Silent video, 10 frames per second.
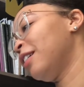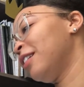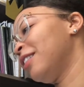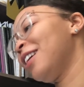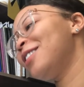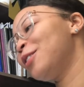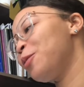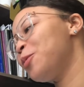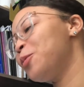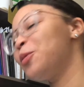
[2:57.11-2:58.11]
That's
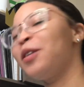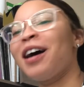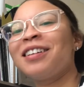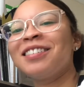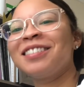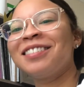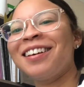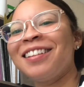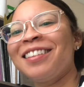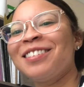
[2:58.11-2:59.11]
so cool. I just
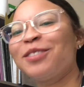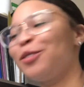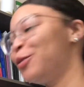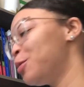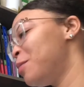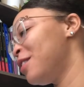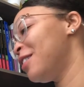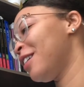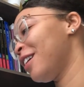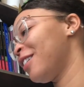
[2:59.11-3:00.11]
thought that's cool, to be a
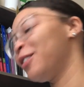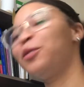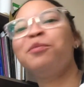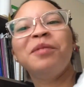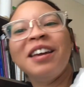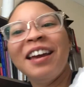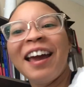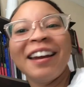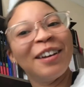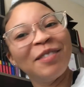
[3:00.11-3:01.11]
doctor, to be
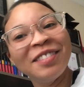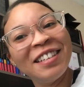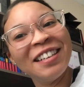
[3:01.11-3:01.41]
an MD.